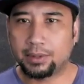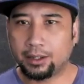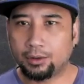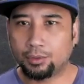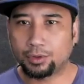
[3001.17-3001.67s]

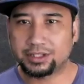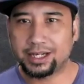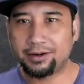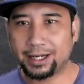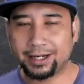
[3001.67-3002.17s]
Like, was
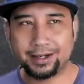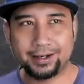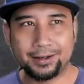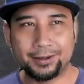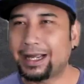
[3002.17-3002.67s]
there
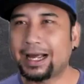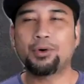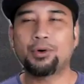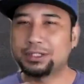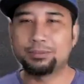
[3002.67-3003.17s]
like, yeah,
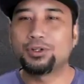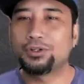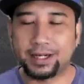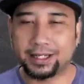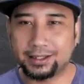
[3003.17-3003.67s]
what was the
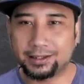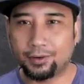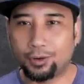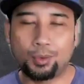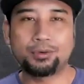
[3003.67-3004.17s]
push factor
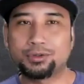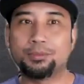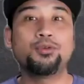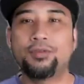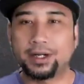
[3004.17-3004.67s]
or what was the
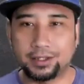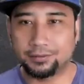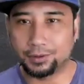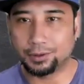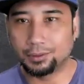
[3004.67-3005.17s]
pull
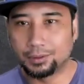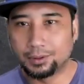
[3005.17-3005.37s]
factor for you?